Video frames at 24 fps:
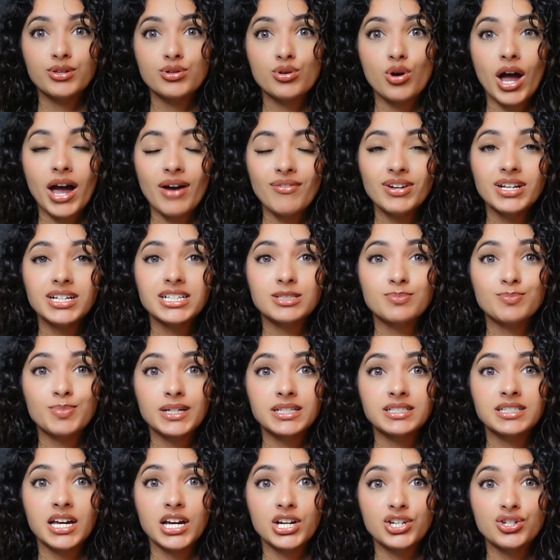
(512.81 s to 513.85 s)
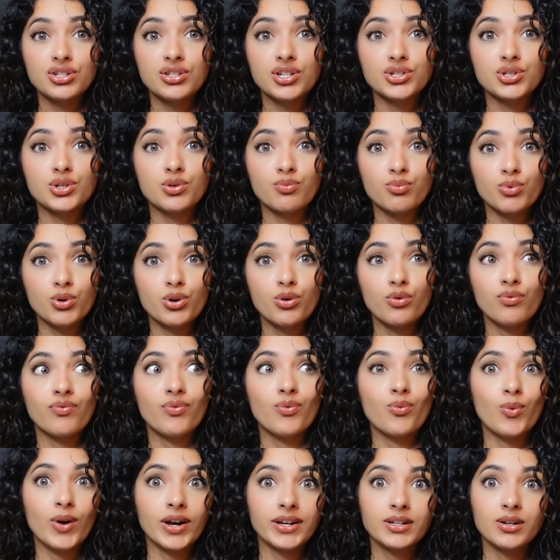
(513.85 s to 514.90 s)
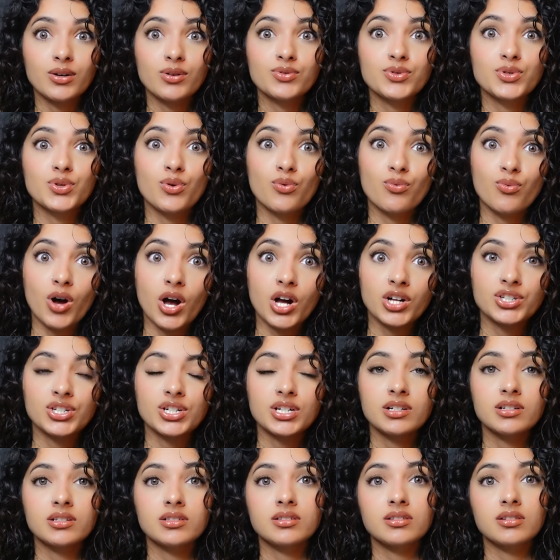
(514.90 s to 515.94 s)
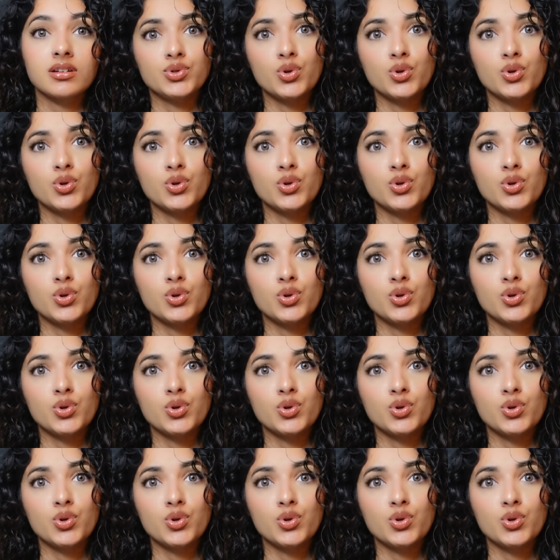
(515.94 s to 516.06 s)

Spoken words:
So have an expectation that your roof, windows, garages,